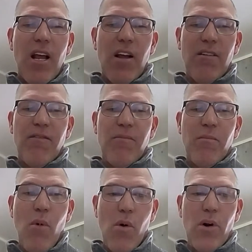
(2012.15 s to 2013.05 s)
of
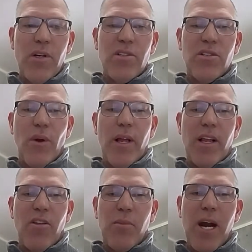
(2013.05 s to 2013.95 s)
more soil
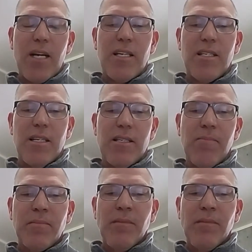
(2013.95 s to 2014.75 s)
health practices.